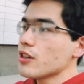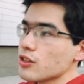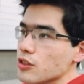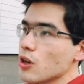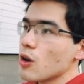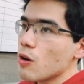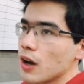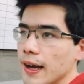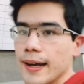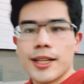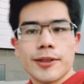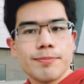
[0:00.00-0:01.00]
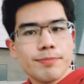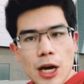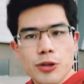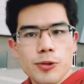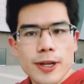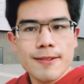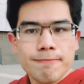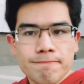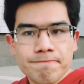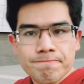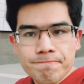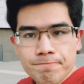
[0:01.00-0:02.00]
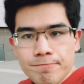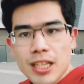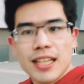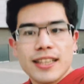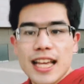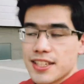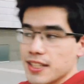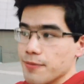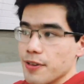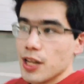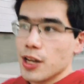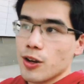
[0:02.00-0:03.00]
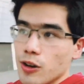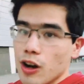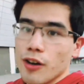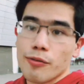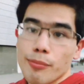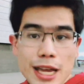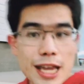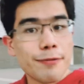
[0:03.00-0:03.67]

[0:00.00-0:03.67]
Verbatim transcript: So that'll do it. That's the video of me